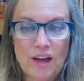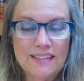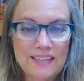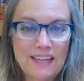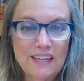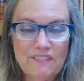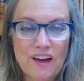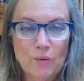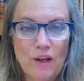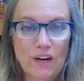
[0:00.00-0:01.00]
I intend to
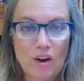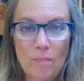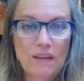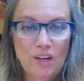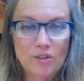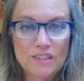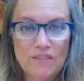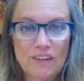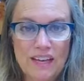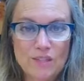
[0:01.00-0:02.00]
find a way to not be here
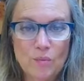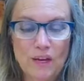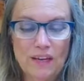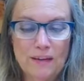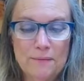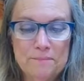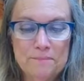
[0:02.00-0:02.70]
seven days a week.